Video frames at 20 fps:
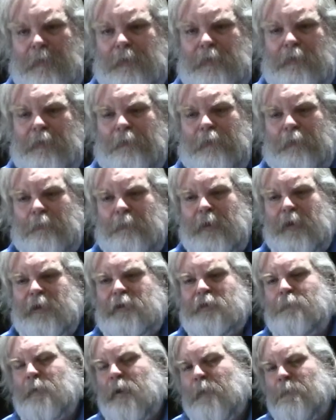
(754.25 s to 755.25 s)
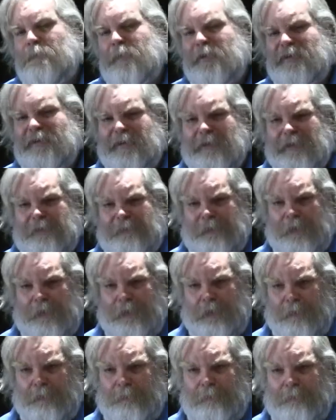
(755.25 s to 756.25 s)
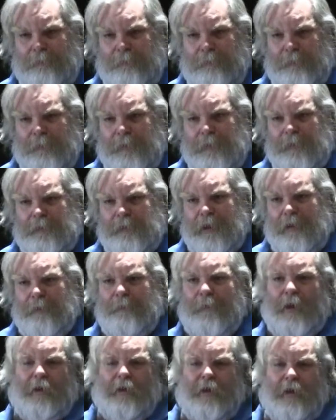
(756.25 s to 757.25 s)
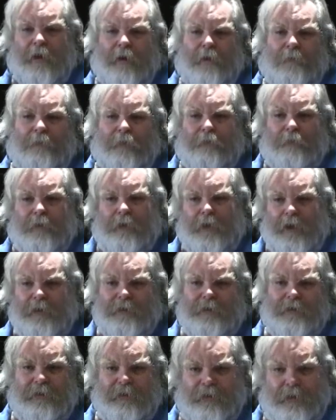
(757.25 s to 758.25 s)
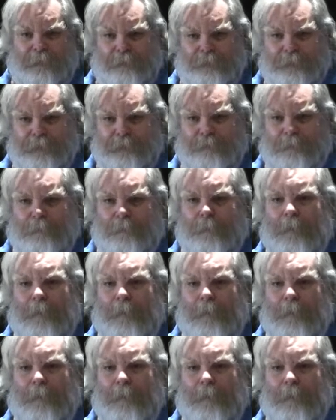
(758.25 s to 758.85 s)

So for me, it's about business for her. It's not about love or relationships.